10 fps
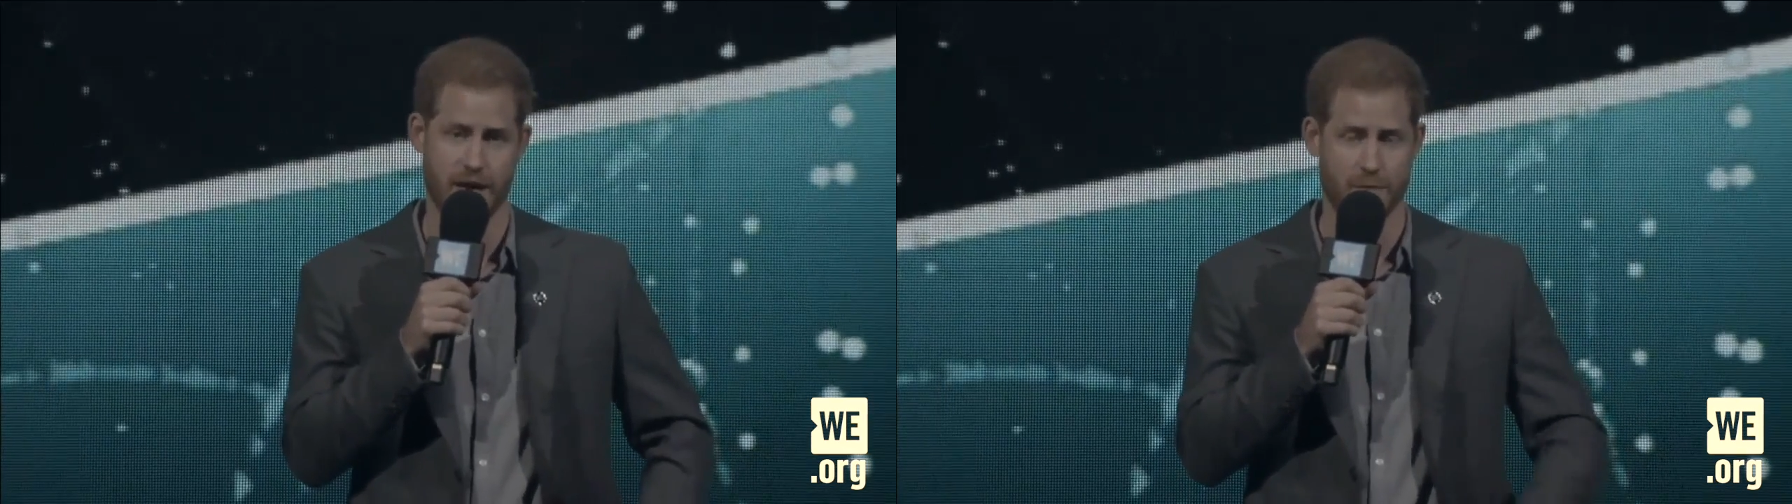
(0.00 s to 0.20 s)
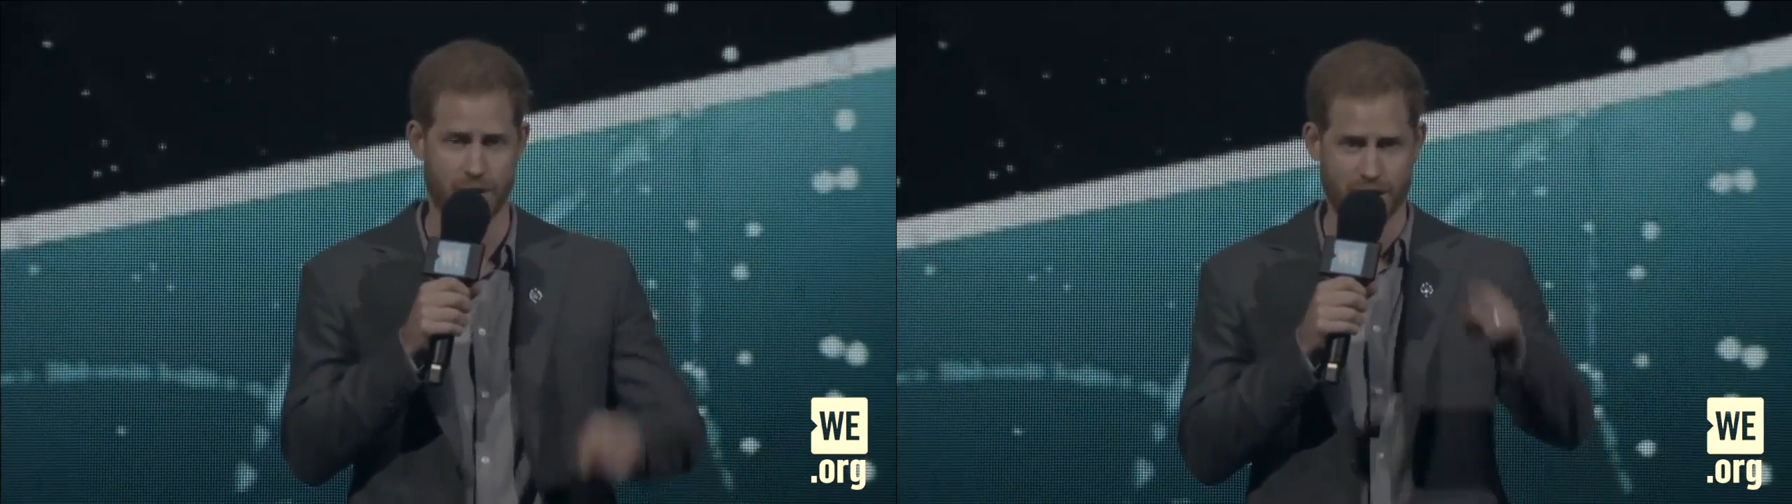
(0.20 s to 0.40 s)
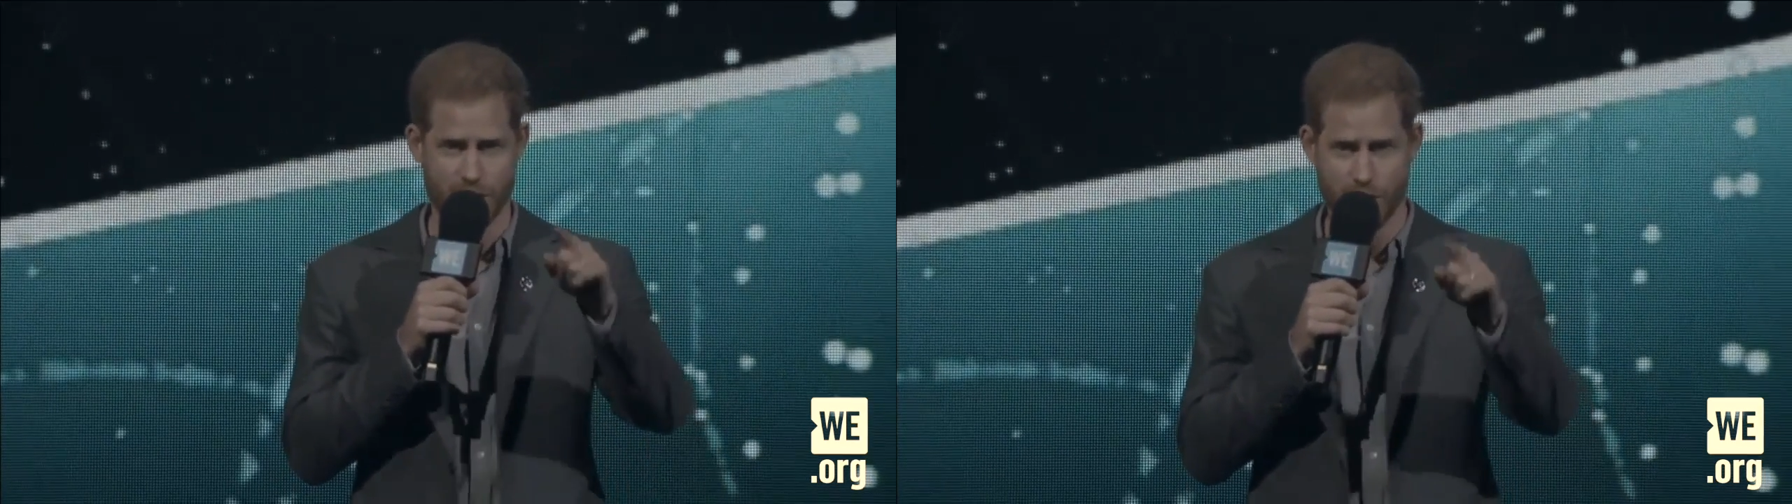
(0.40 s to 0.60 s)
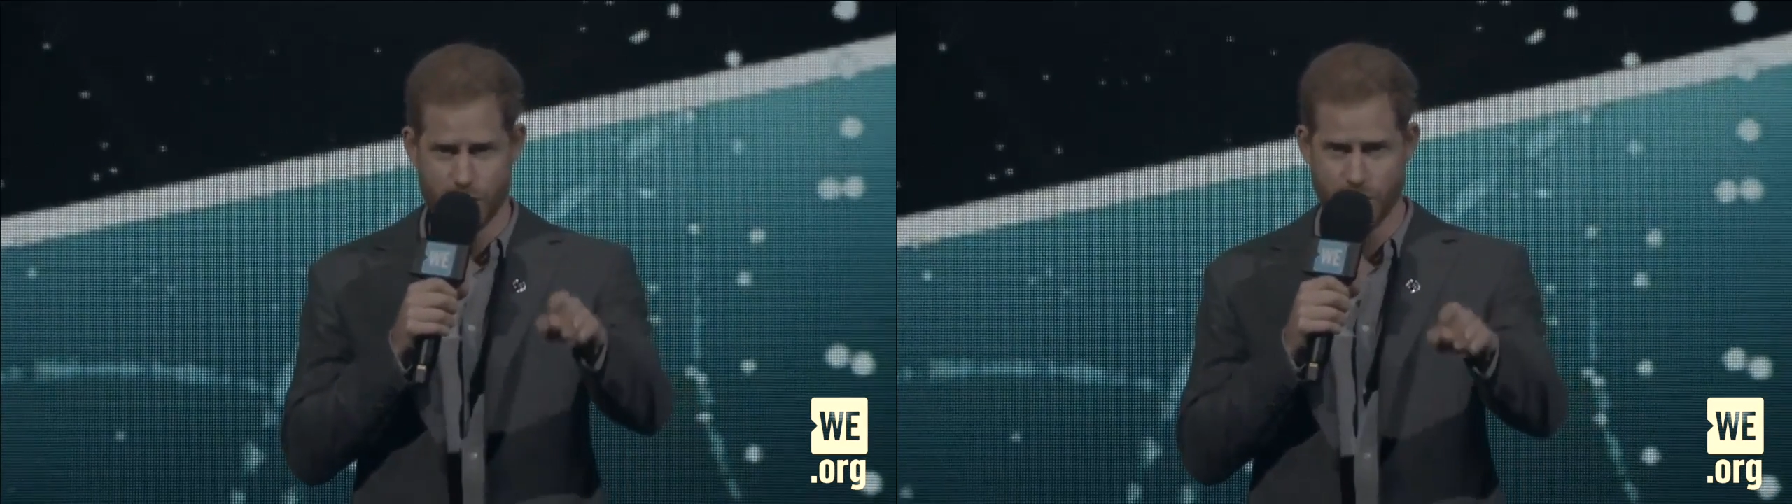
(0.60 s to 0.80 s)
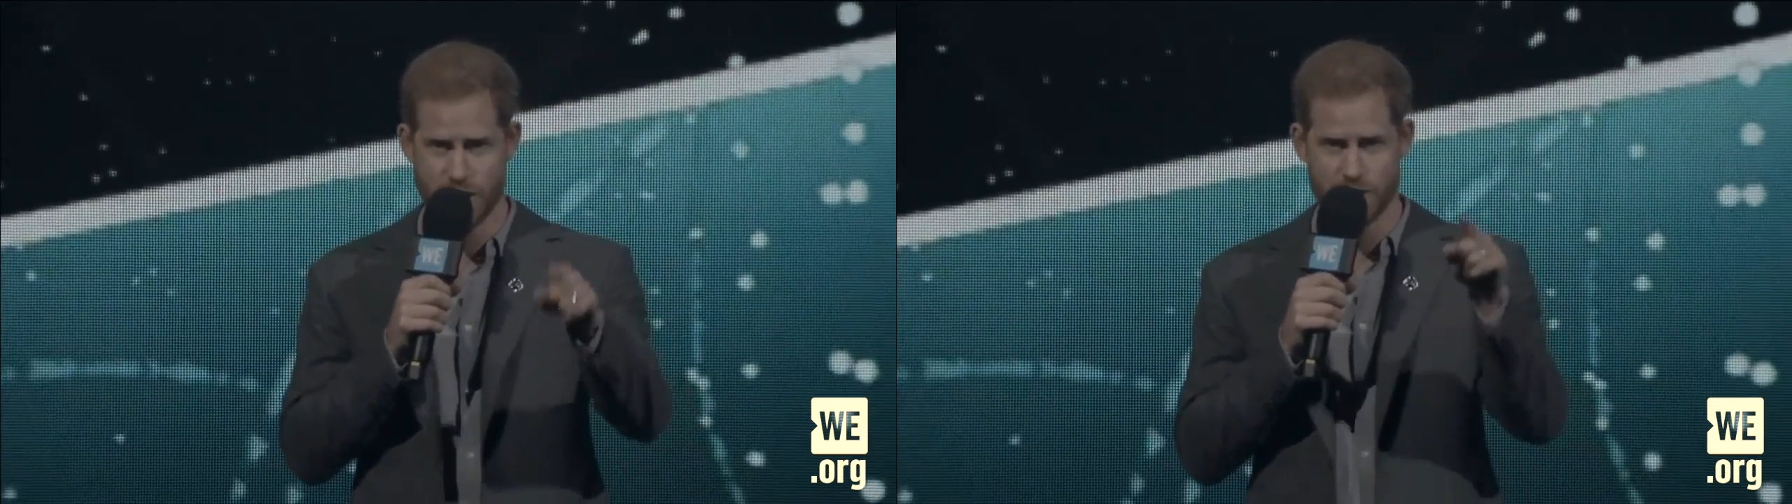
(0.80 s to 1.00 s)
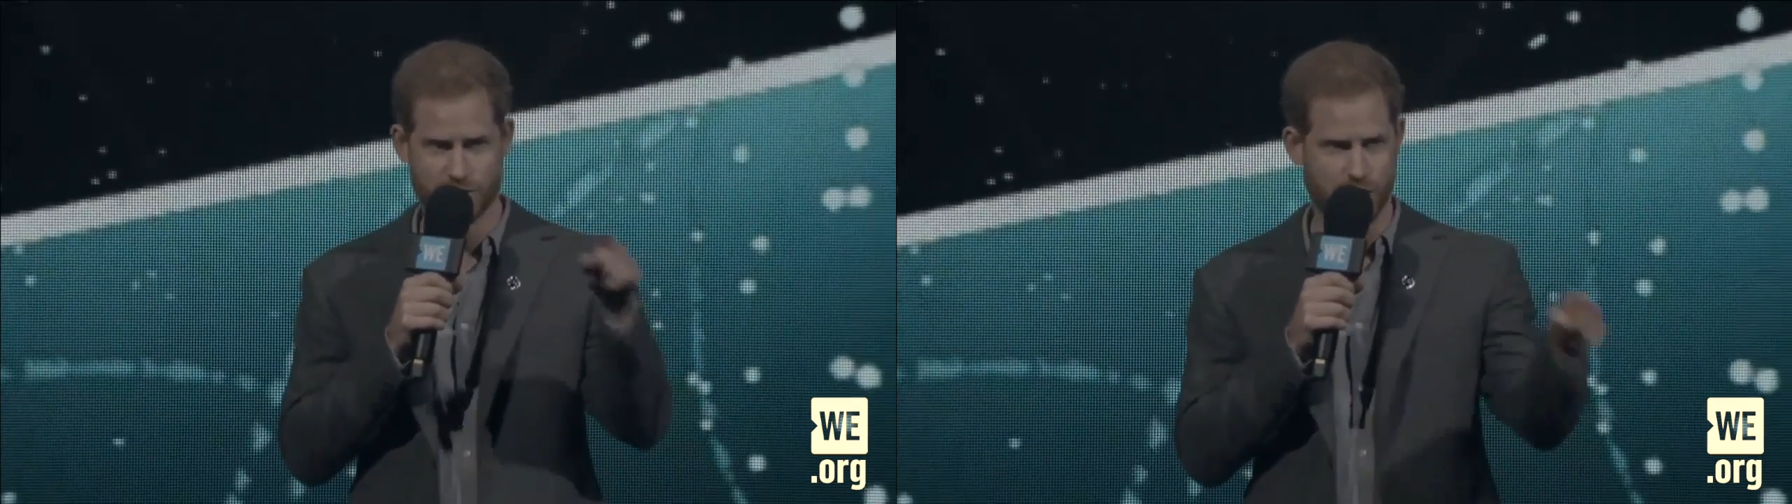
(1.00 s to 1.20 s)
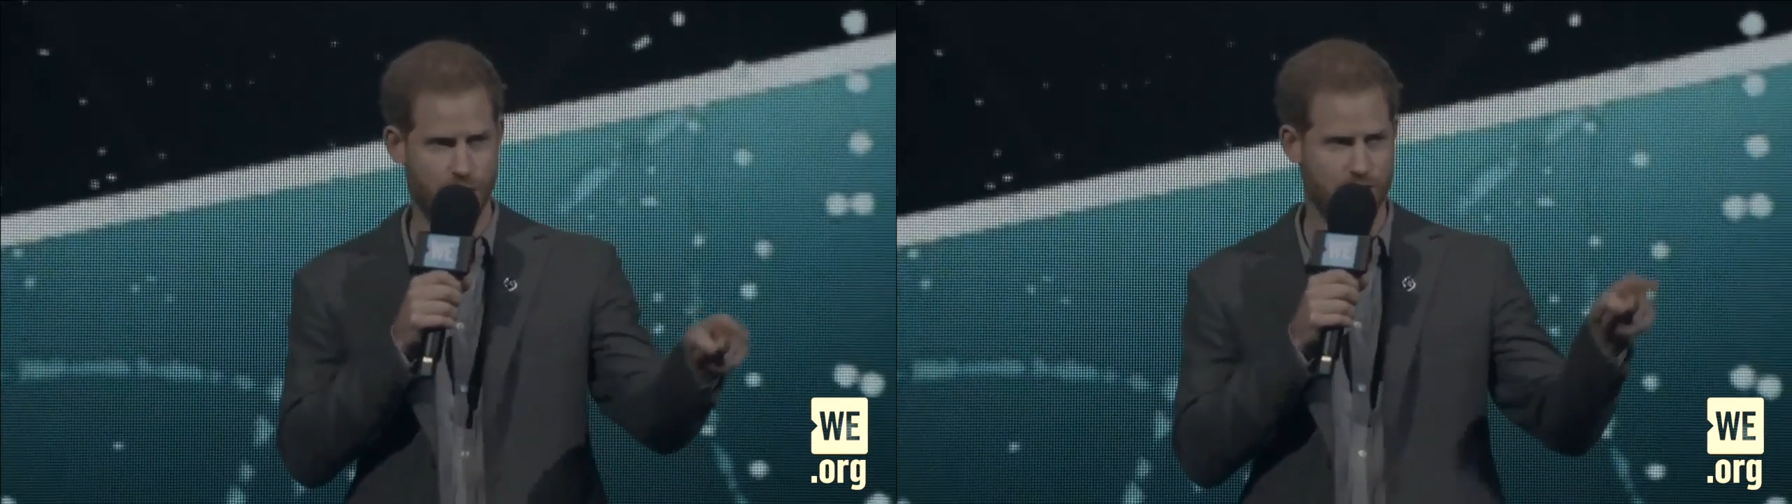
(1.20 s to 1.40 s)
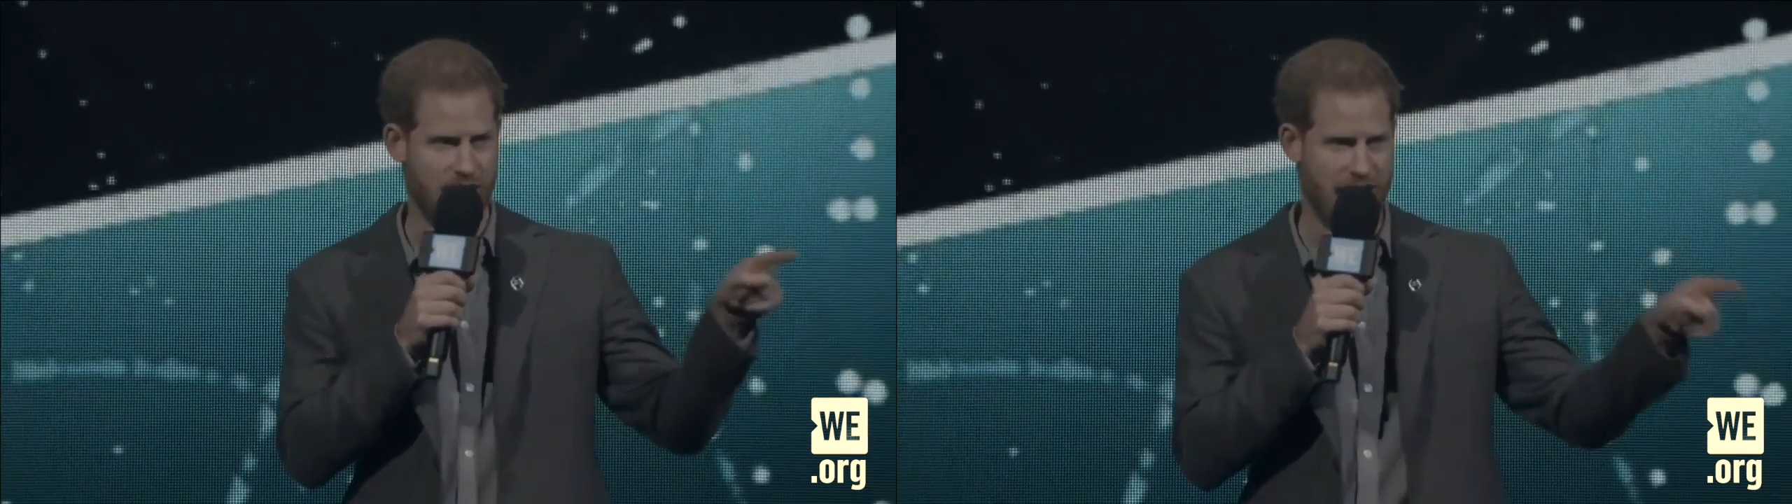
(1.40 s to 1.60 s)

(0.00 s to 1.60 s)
But you don't